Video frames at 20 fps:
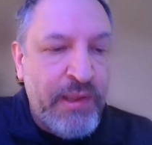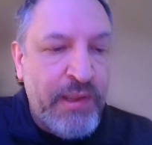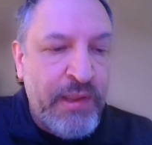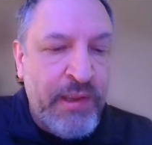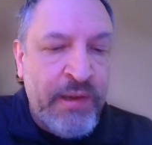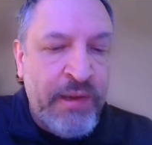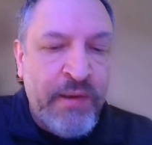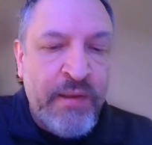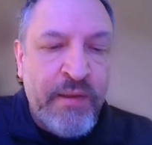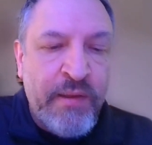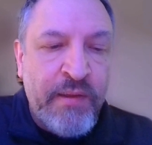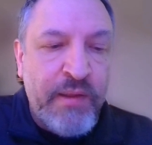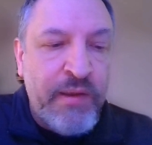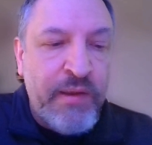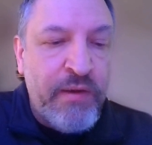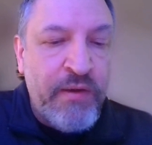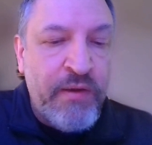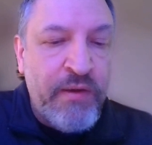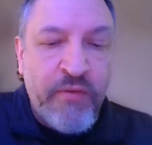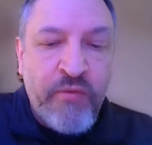
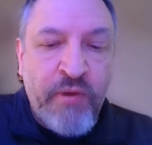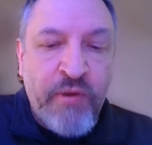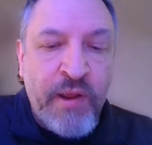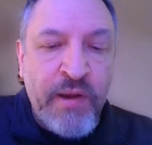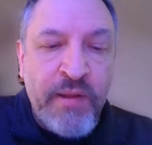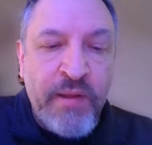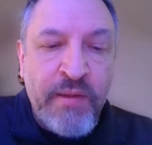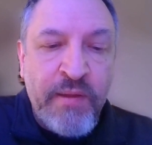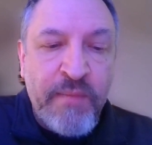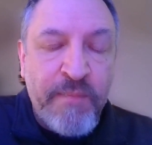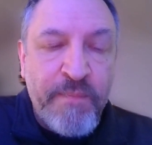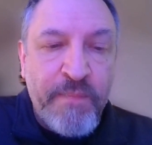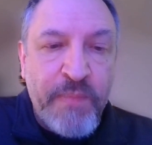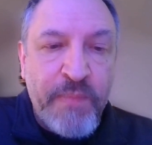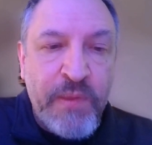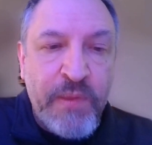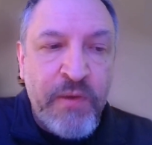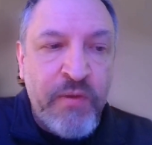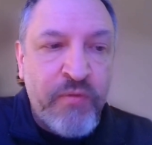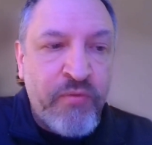and you just try
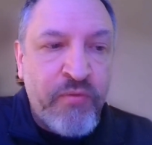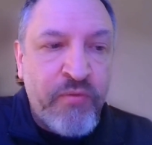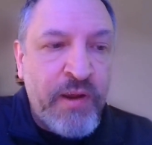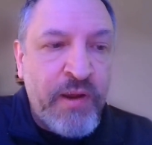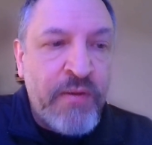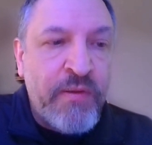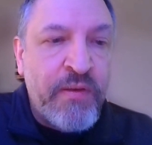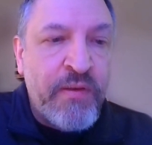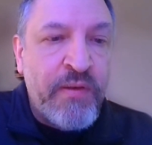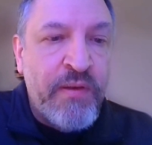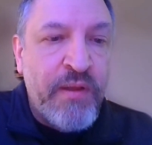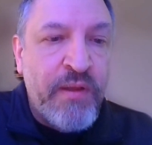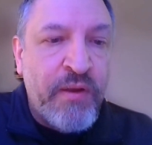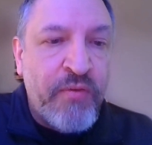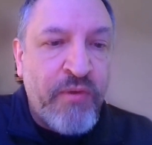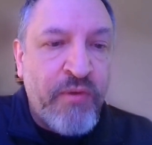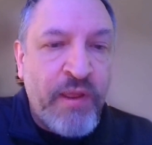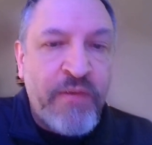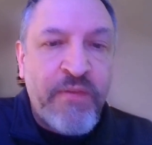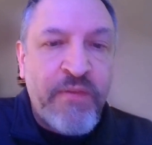to
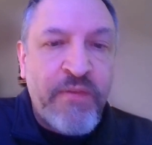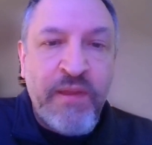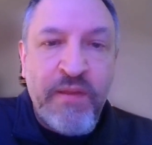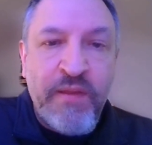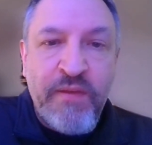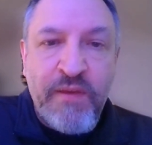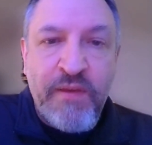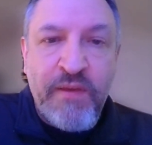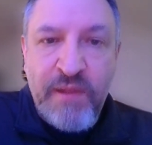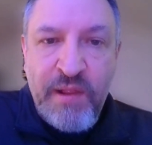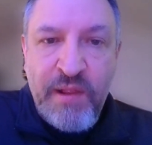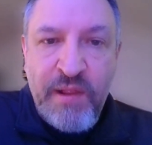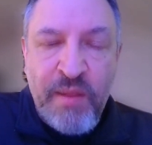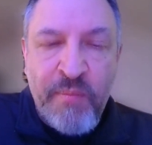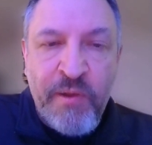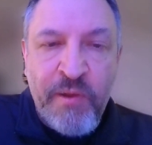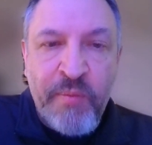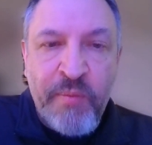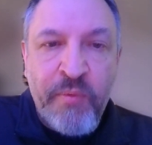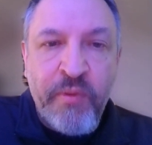address things as they
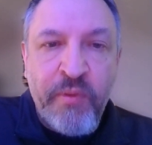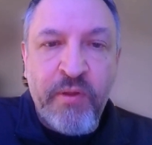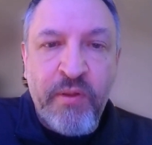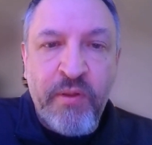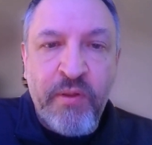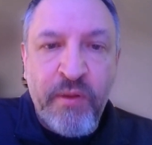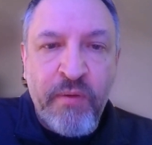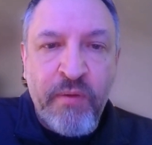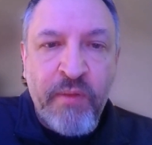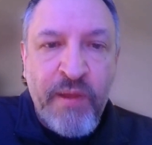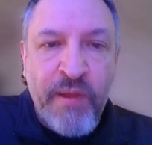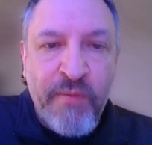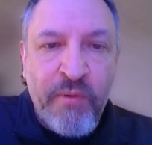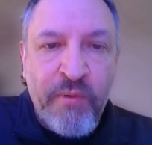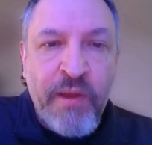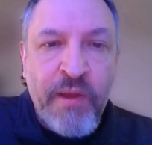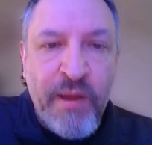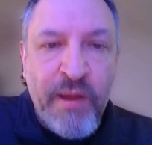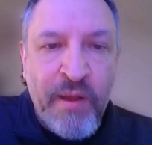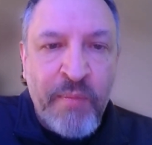come up with a clear,
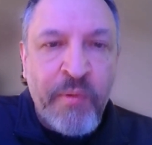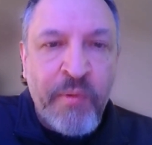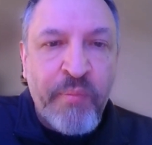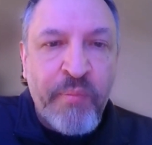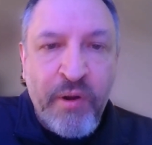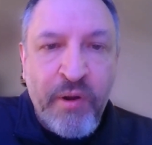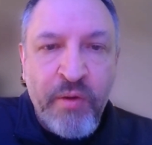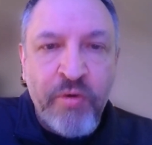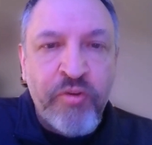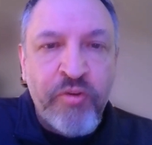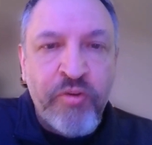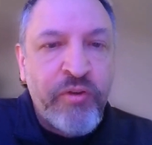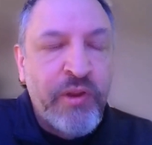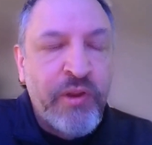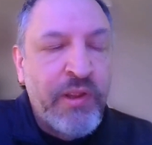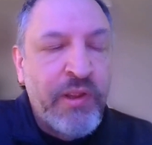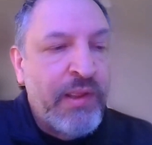level, calm approach,